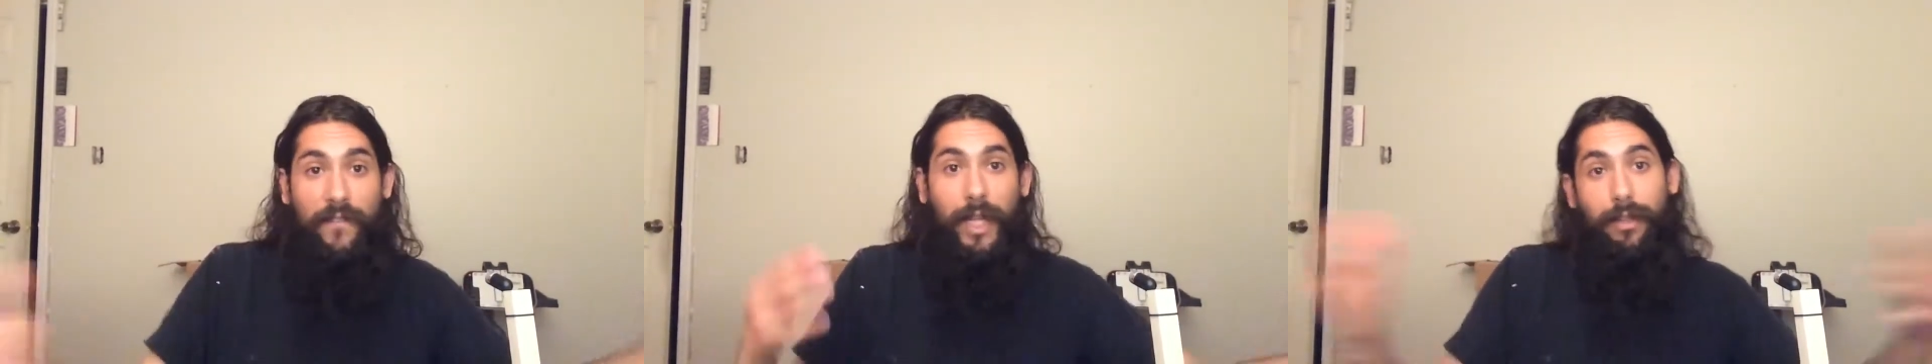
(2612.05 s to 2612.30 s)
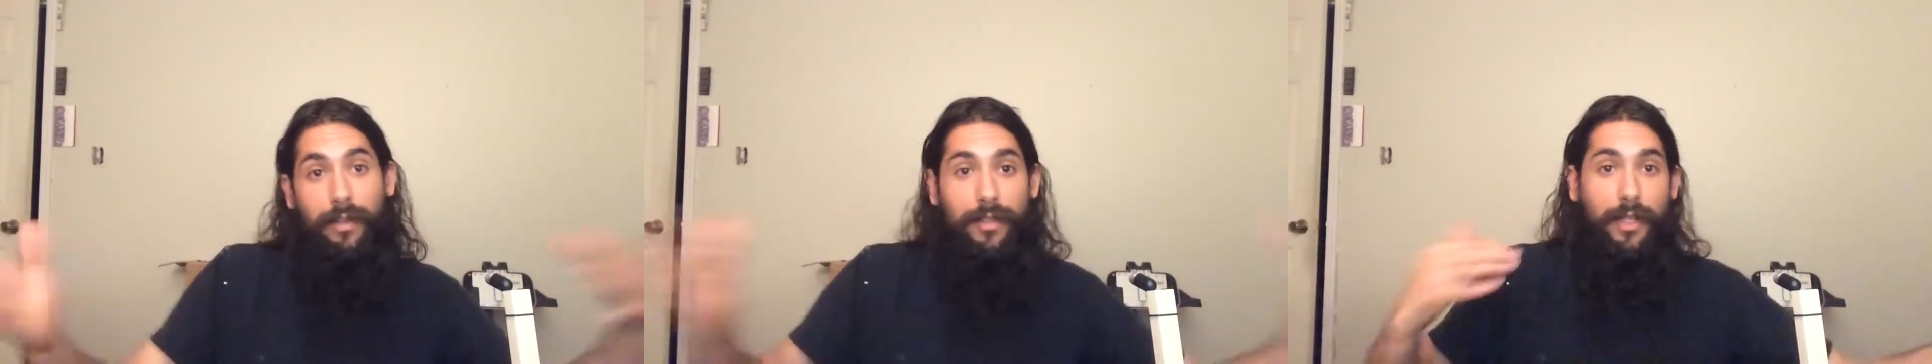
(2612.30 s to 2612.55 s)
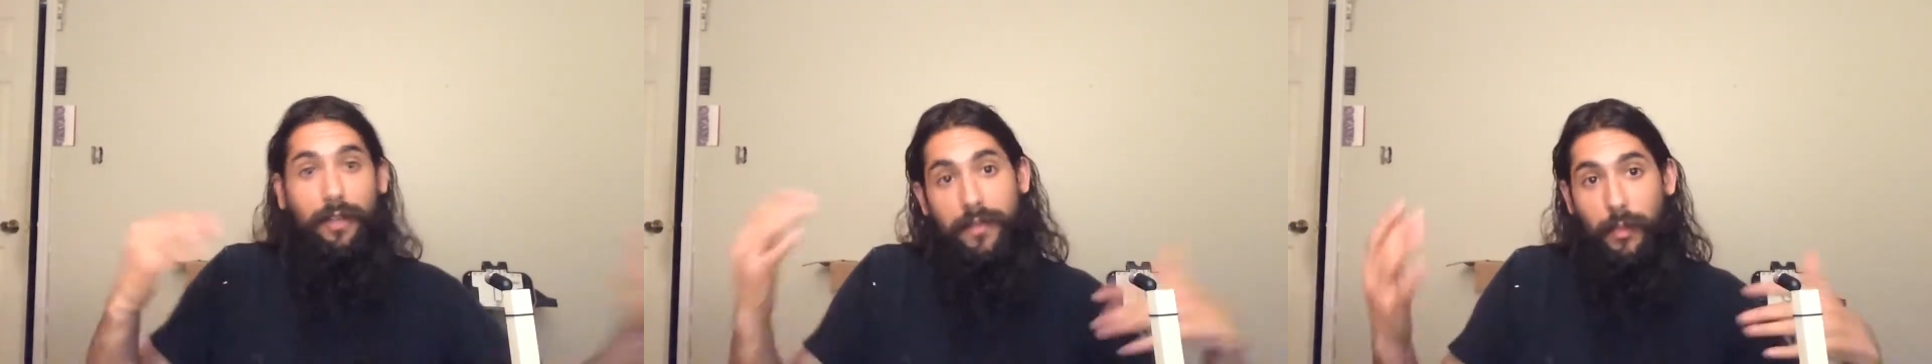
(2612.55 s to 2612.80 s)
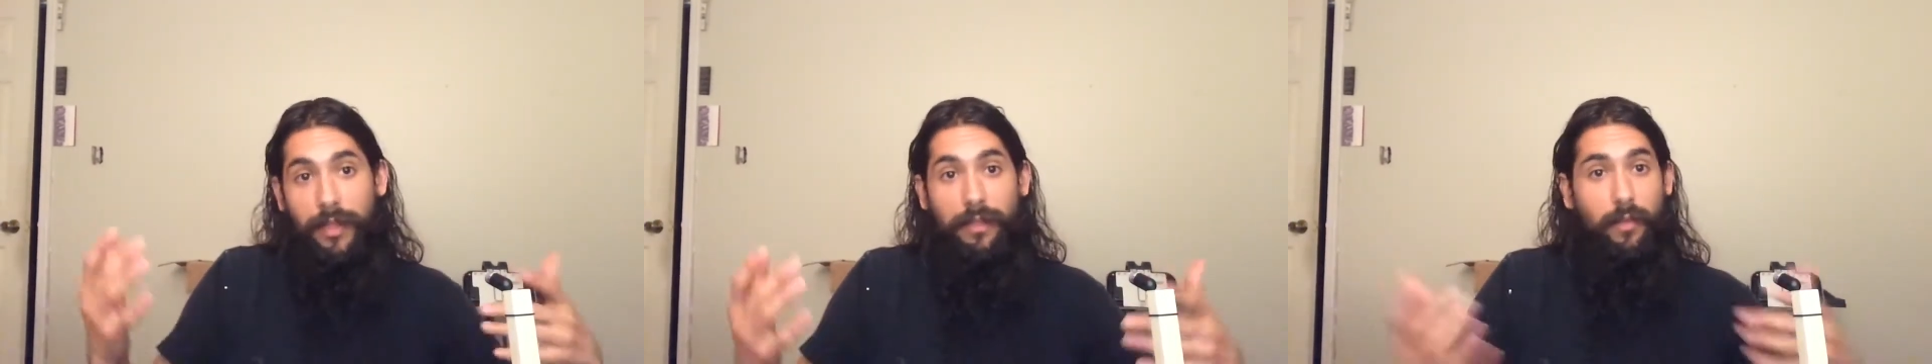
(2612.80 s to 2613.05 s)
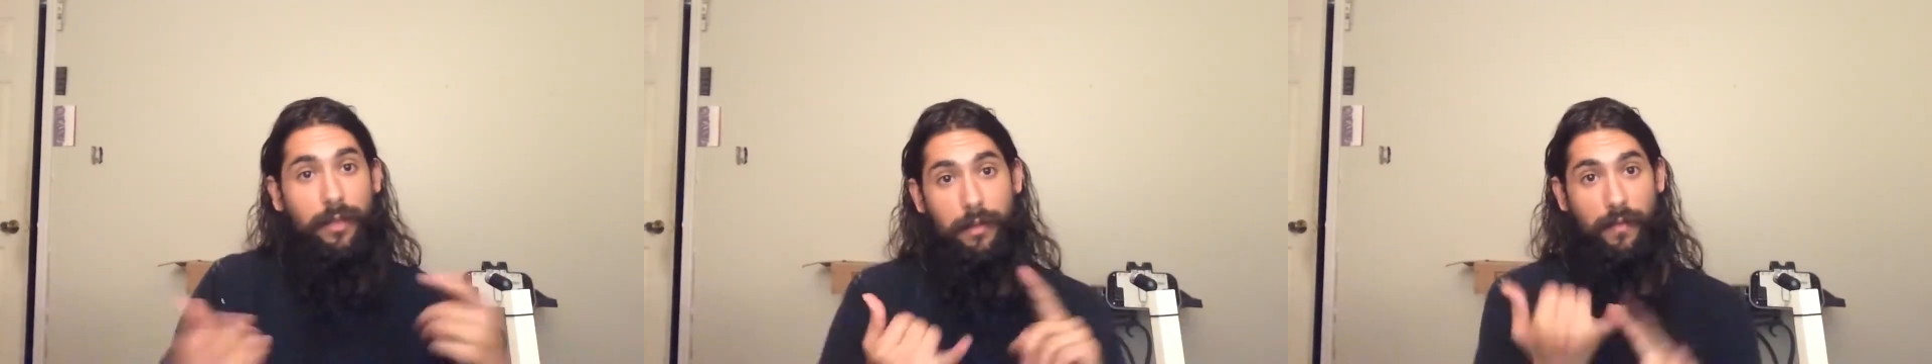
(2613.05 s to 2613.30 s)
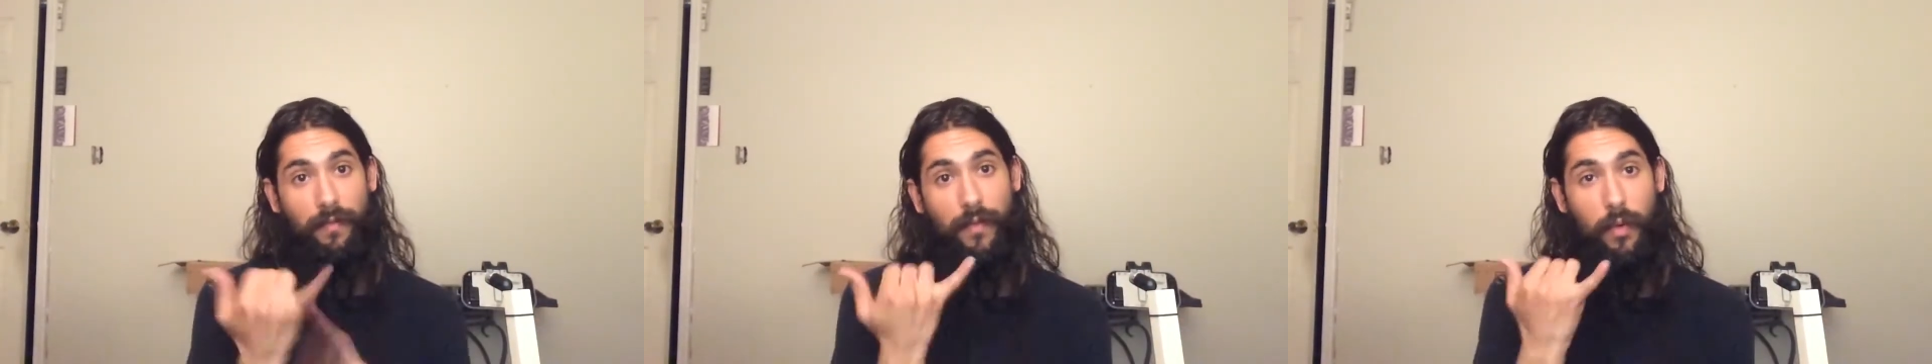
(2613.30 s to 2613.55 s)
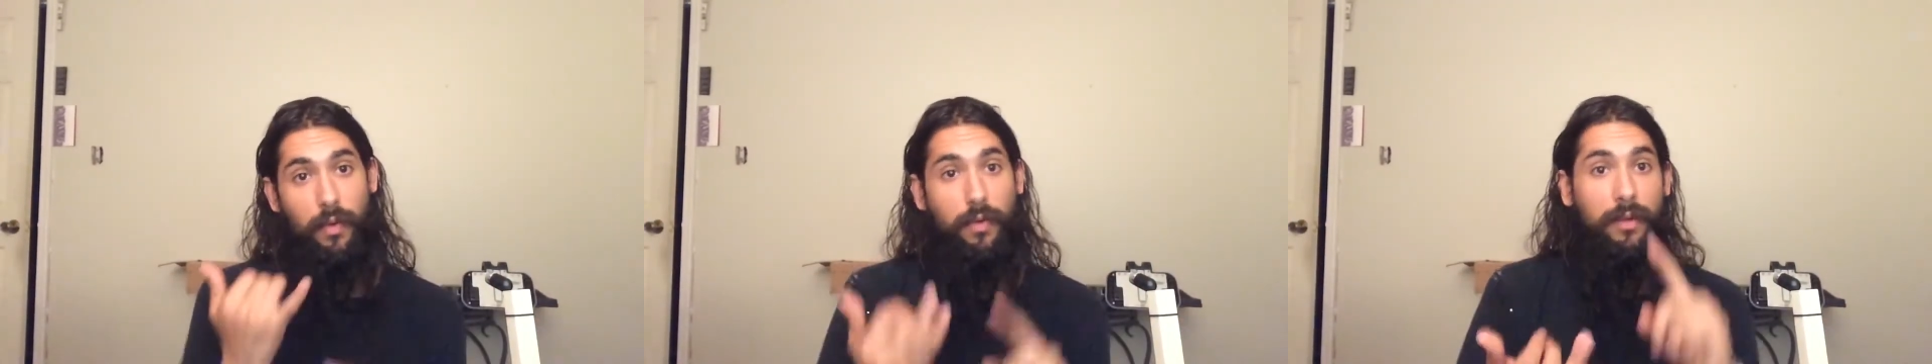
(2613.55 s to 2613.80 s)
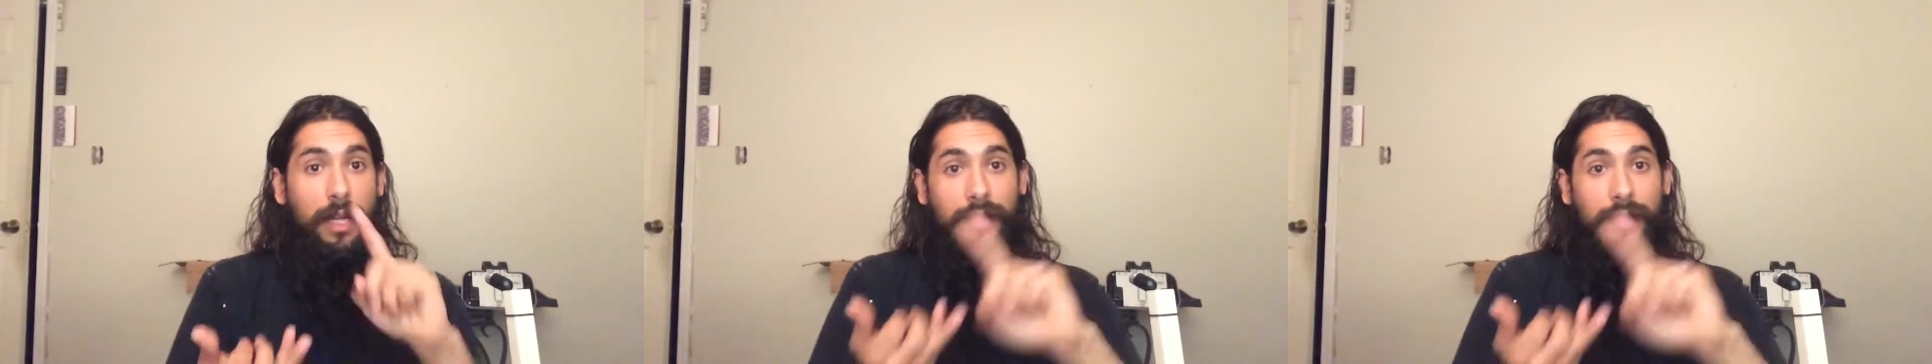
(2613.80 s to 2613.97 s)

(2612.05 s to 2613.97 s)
fill ourselves with it, whether it's food,